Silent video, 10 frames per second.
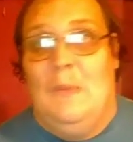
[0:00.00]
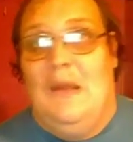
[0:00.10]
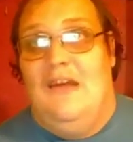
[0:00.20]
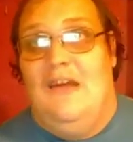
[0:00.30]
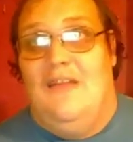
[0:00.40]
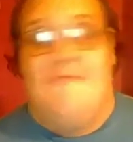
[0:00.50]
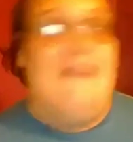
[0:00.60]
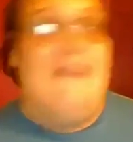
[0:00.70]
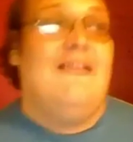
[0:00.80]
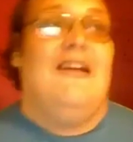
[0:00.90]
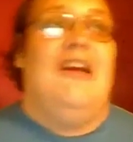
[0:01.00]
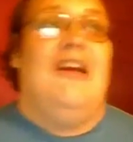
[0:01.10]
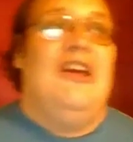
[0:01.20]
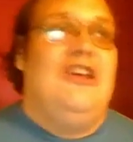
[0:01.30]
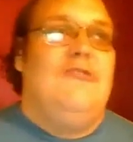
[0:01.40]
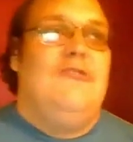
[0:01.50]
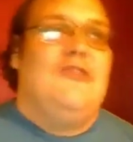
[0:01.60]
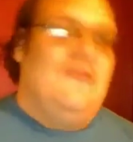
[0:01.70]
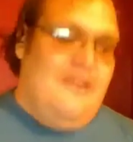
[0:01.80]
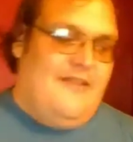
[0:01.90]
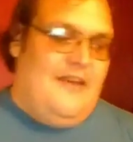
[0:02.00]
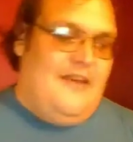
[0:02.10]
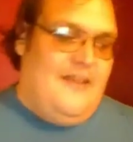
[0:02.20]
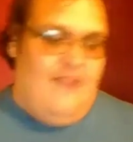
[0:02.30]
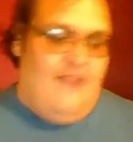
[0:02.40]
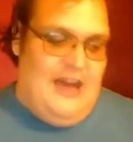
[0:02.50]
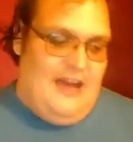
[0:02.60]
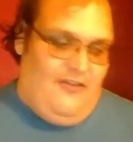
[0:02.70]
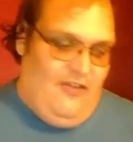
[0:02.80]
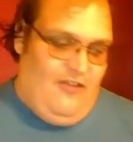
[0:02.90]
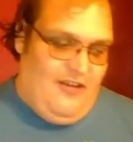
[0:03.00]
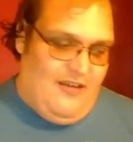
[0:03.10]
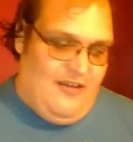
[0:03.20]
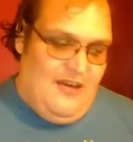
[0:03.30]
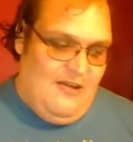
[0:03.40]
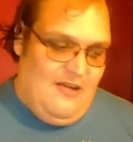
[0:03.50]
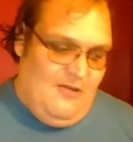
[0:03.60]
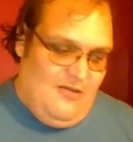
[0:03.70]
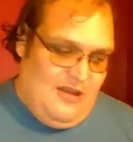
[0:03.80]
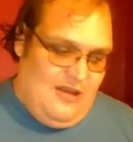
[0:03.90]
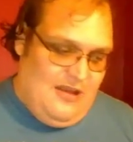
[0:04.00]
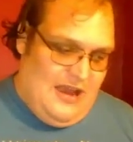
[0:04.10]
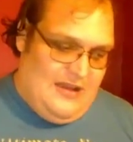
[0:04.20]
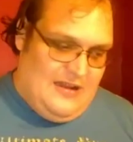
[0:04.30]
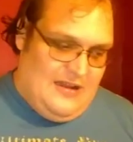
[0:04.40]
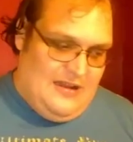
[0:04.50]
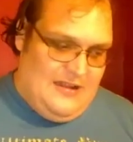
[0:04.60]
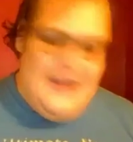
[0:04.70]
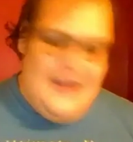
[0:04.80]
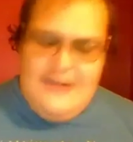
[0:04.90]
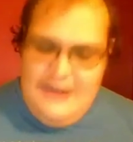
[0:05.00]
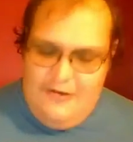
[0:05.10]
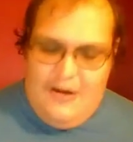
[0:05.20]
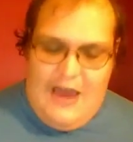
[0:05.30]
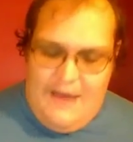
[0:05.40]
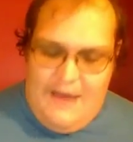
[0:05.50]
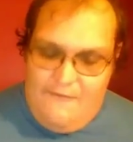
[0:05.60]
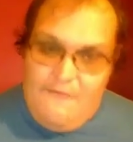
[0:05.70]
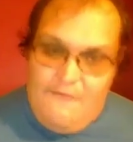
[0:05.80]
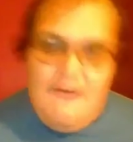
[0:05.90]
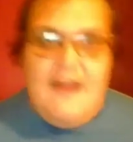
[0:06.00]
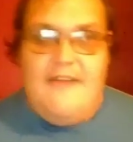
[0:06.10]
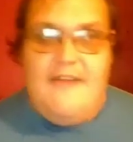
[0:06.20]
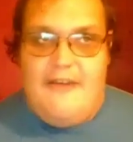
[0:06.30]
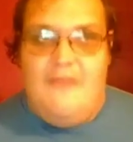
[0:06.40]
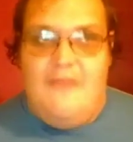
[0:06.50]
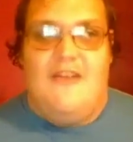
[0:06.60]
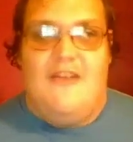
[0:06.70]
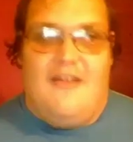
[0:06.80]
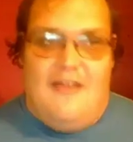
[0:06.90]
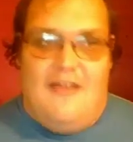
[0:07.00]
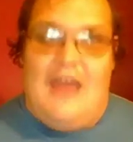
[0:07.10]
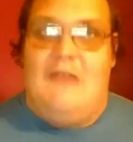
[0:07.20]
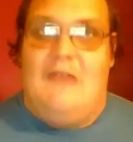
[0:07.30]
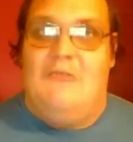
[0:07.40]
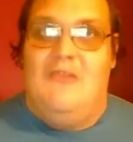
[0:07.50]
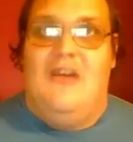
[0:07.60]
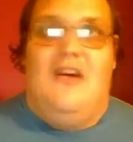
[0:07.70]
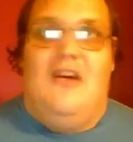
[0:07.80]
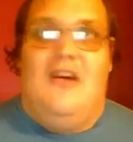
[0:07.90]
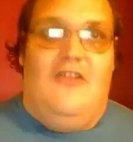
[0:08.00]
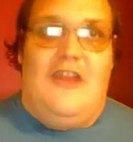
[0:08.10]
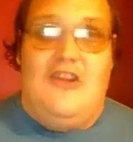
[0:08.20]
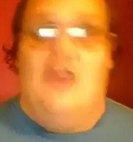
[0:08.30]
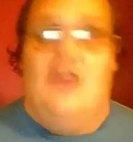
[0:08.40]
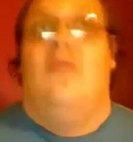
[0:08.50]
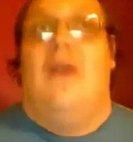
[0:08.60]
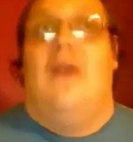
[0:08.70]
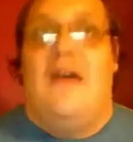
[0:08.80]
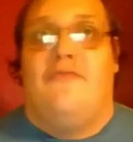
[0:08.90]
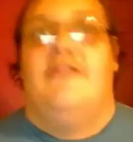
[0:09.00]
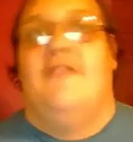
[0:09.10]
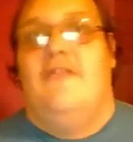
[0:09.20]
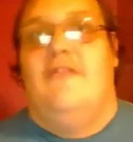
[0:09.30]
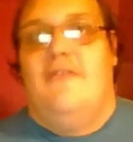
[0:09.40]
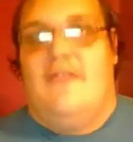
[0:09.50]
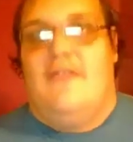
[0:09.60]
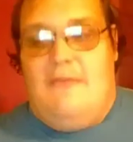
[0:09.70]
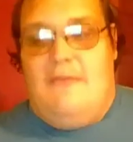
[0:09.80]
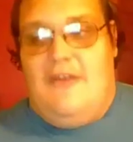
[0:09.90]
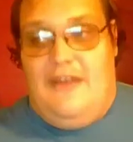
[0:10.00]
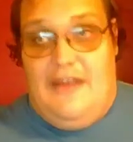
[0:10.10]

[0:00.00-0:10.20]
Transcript: So basically, you would only see these 3 lecturers, and they knew every student's name, or they know every student's name that they teach.